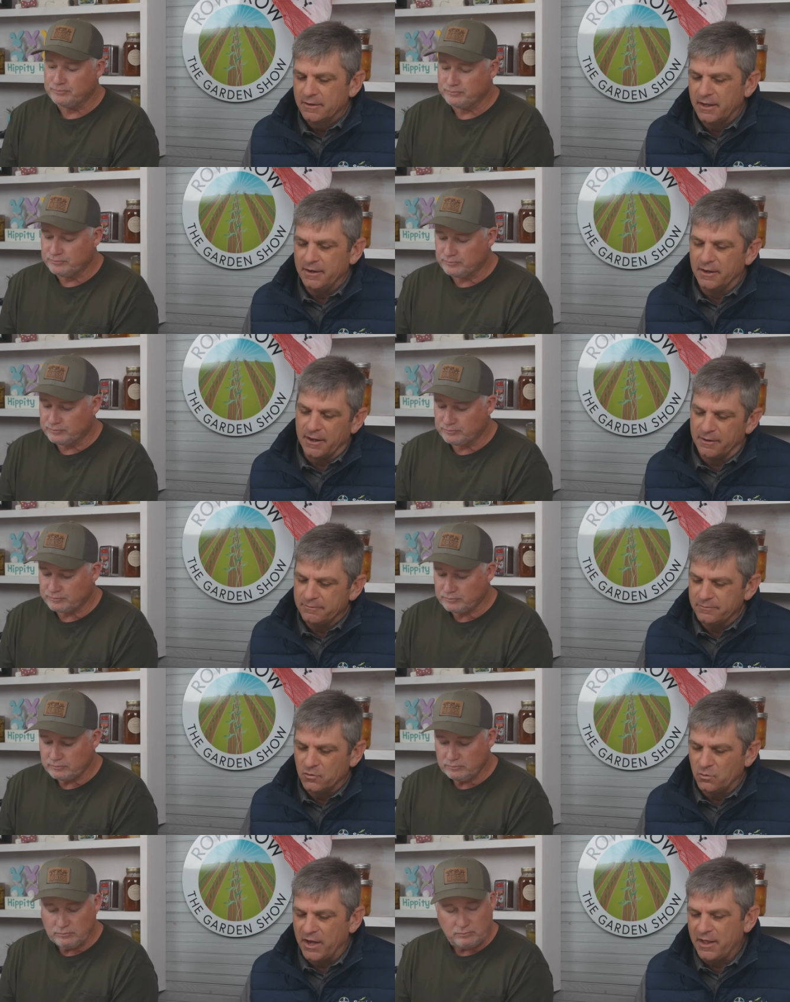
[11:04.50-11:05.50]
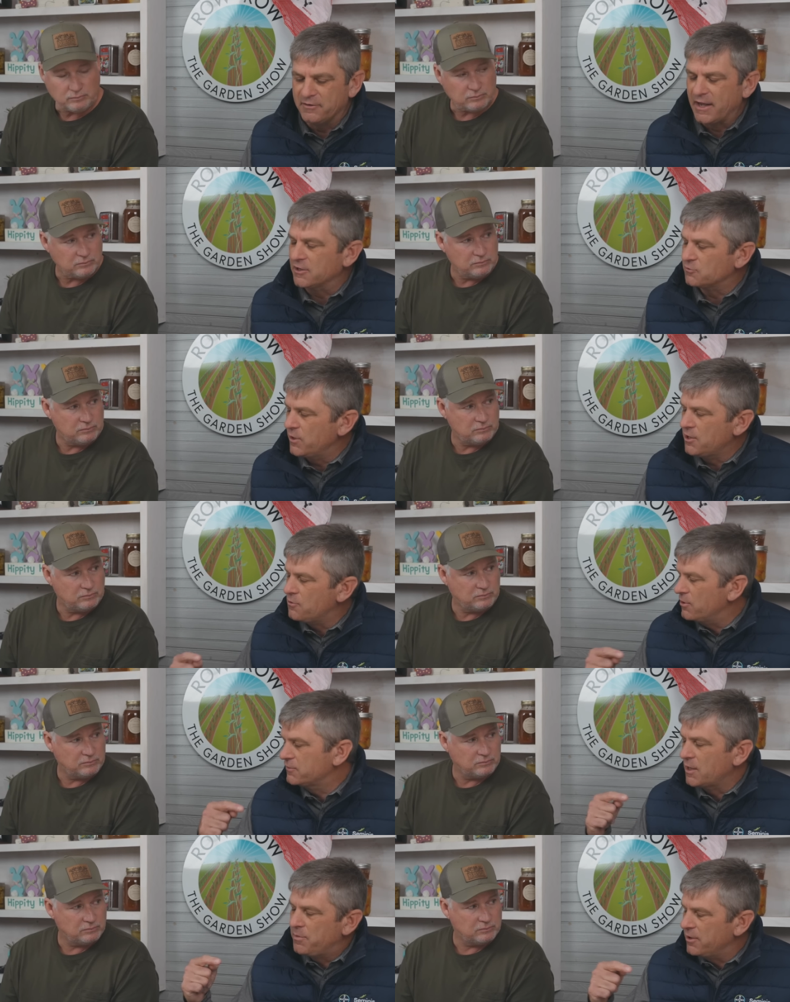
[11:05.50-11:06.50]
Speaker 1: They uh, the way they attack sweet
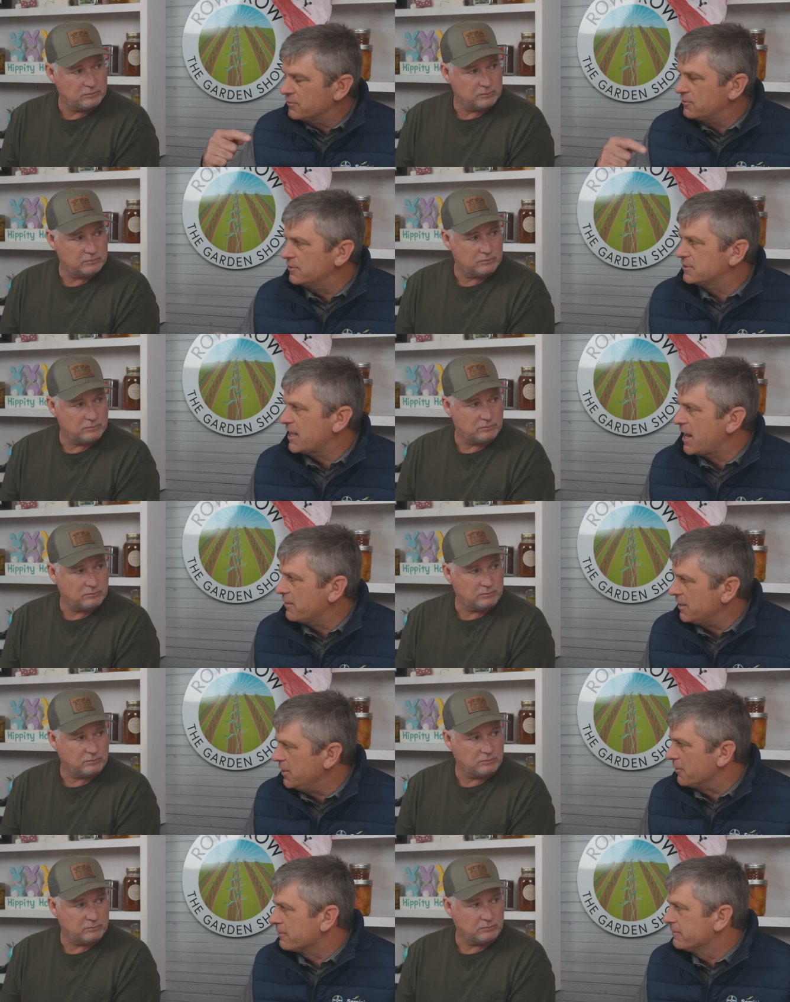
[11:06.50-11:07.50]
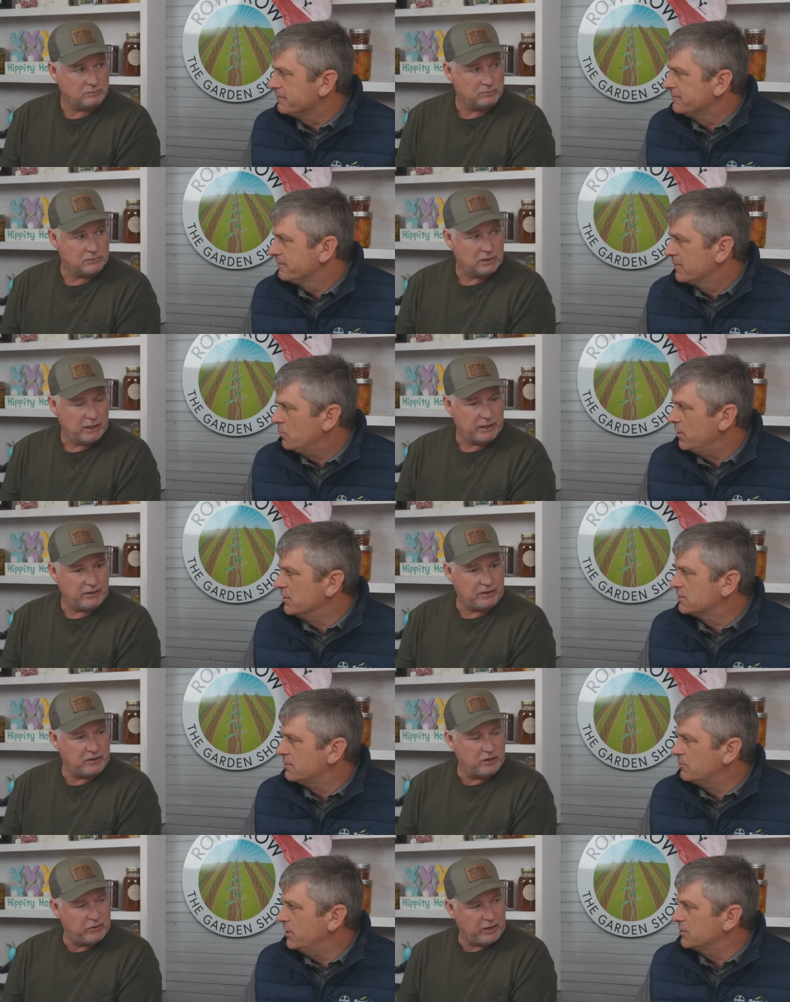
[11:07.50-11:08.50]
corn is they pierce through the side of the ear. When
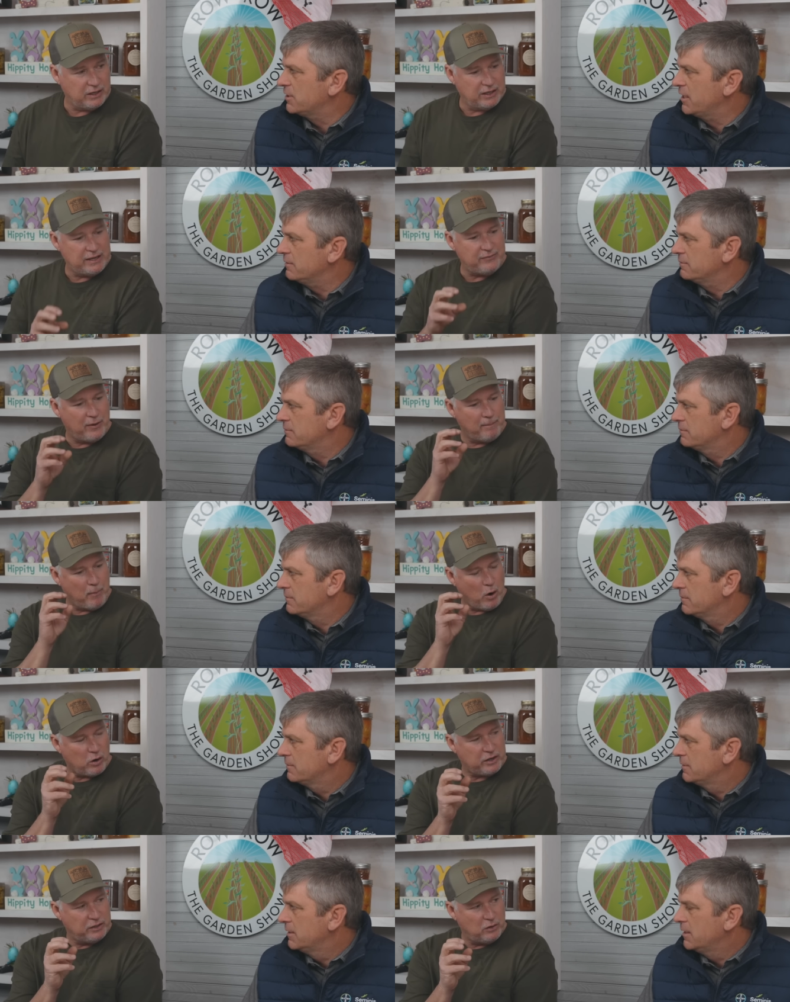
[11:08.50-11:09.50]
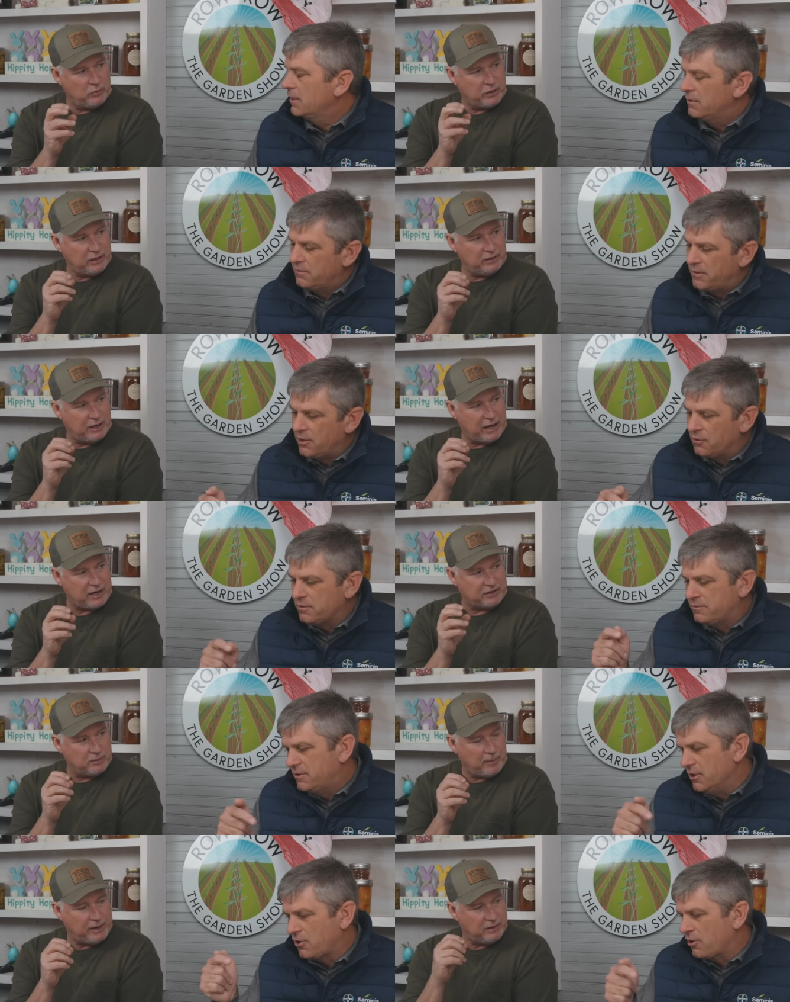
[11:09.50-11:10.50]
it's, Do they leave
Speaker 2: a marking on it? The, like
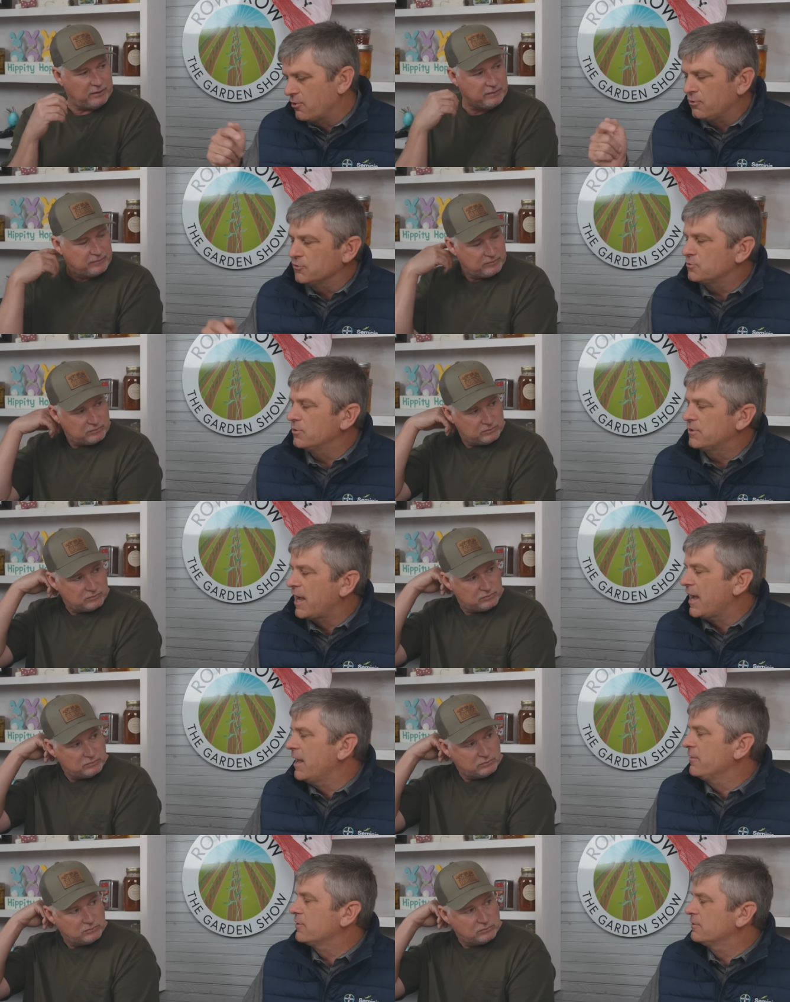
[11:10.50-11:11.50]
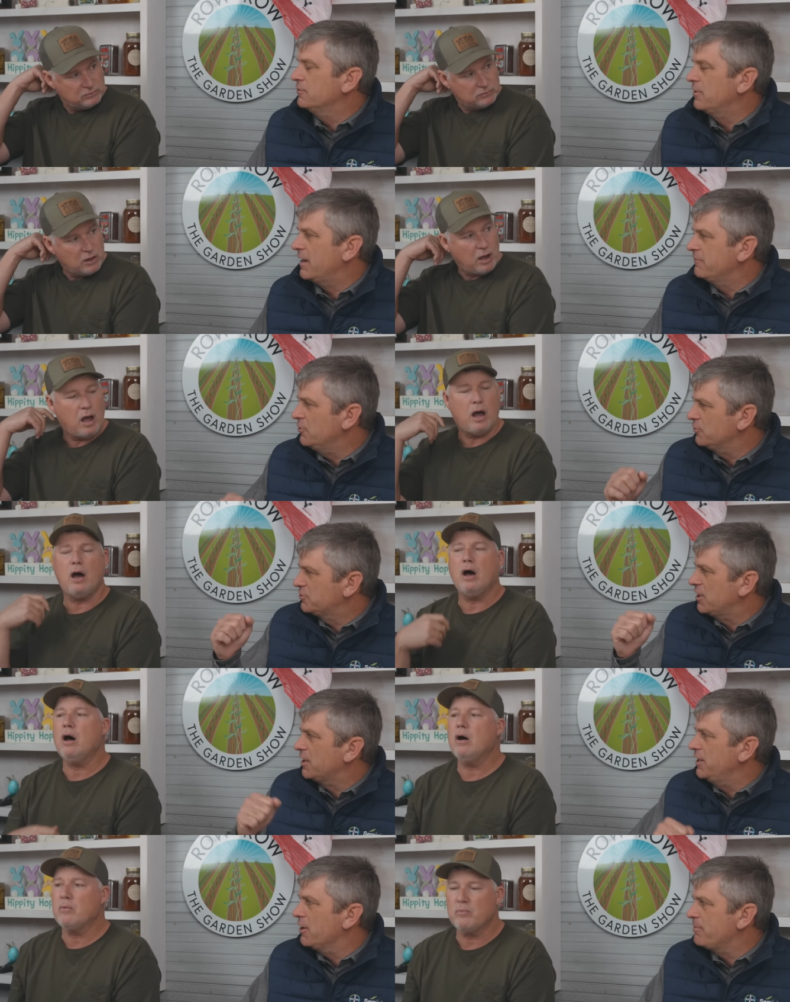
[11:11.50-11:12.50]
a The kernels
Speaker 1: will die. The, you'll have you'll uh,
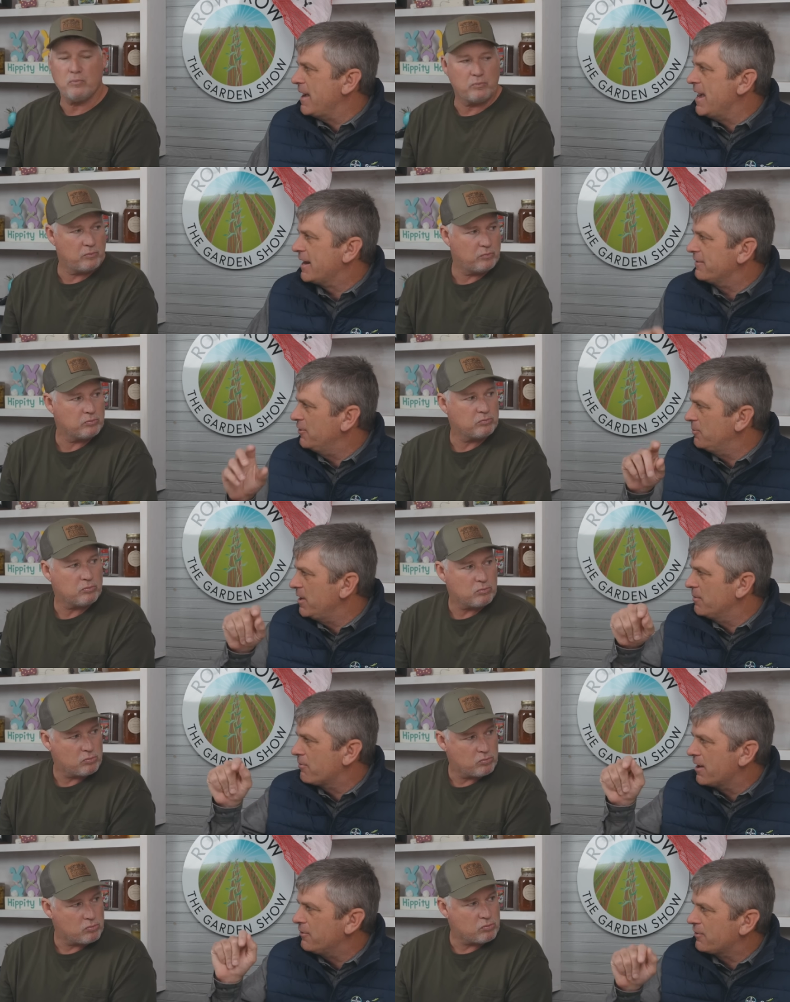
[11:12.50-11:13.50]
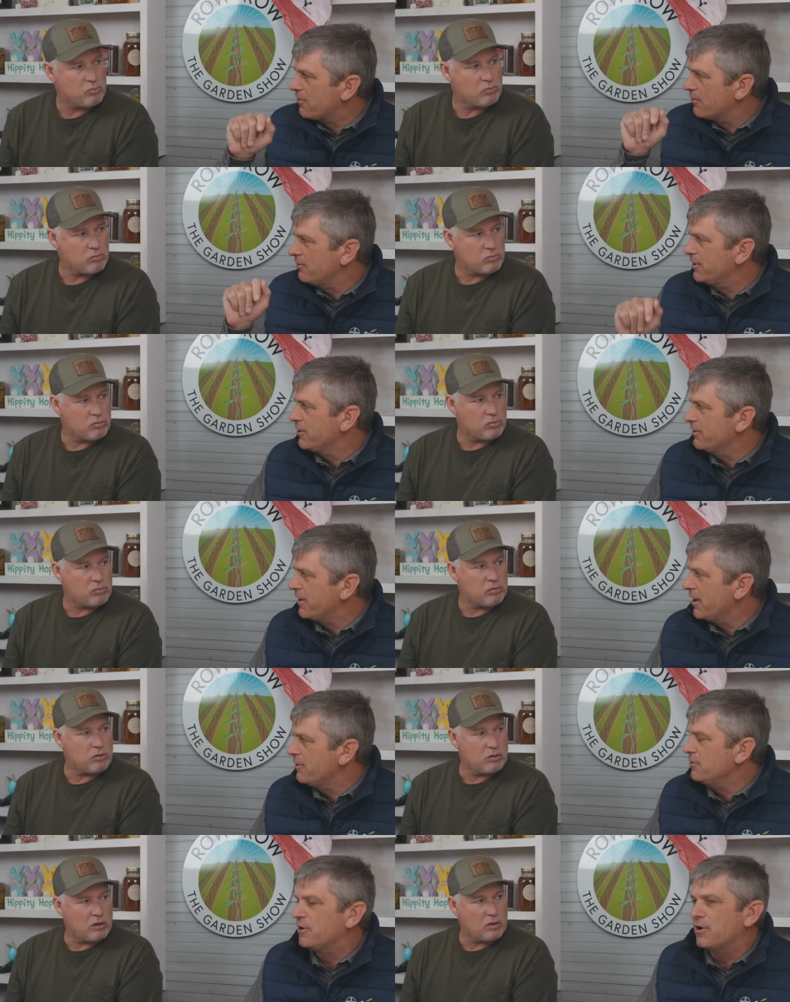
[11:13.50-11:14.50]
shuck an ear oh. back, and there'll be a brown kernel here or
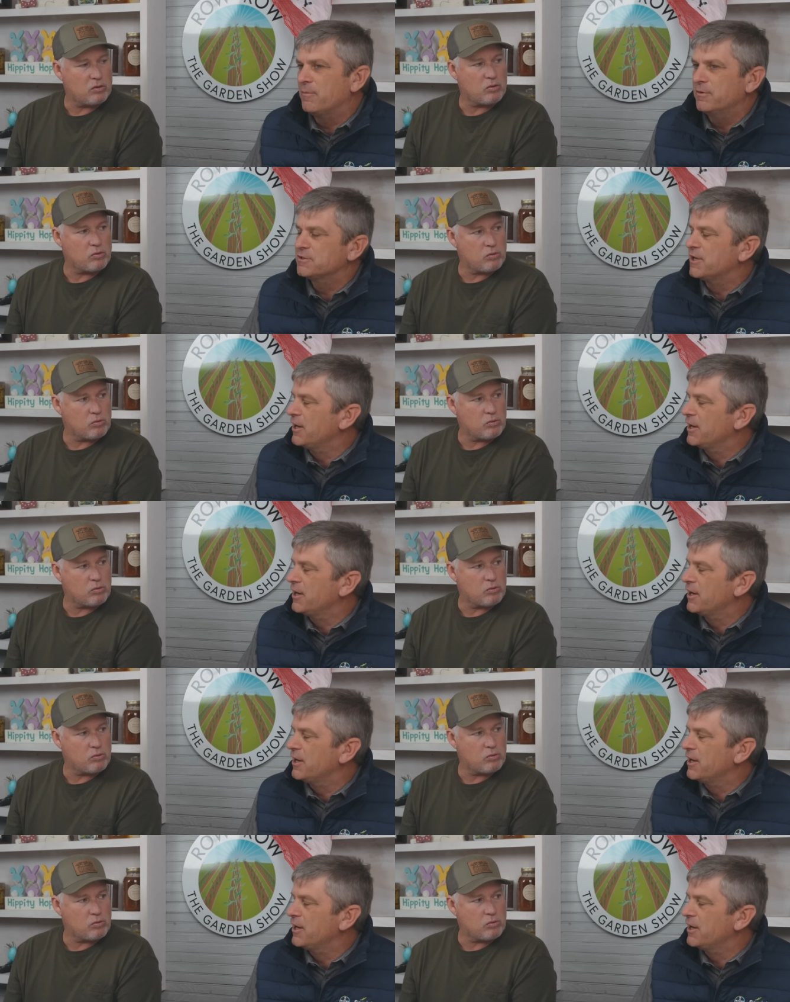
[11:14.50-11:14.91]
there, and you can almost